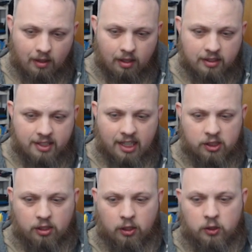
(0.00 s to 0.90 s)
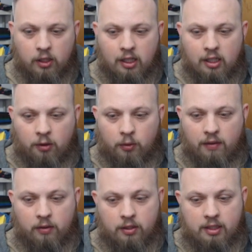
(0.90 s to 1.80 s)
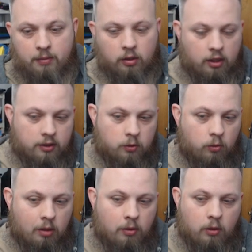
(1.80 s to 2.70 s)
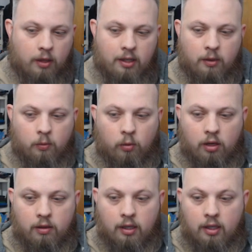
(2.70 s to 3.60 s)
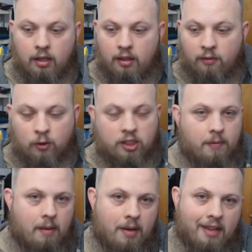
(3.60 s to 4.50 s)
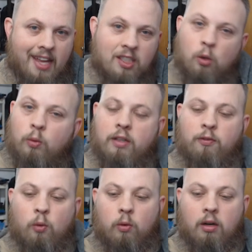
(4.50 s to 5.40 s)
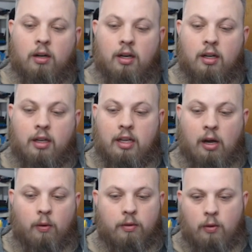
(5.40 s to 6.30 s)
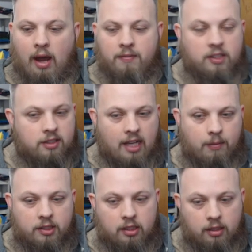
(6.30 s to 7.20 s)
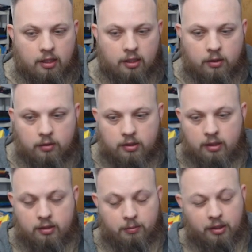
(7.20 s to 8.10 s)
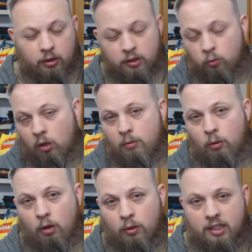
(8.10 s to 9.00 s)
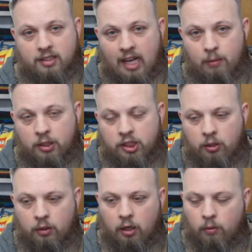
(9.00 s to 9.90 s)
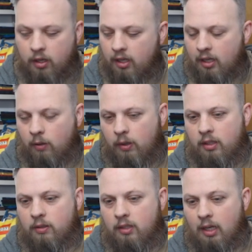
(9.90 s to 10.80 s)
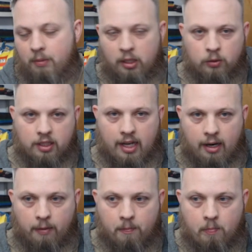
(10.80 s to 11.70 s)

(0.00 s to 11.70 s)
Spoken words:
The extra cards, 3 of the Demigra's Wormhole, and then 1 of the first Kamehameha. That's only for, you have this established, Demigra's Wormhole already established, and you go, well, I'm going to use it now,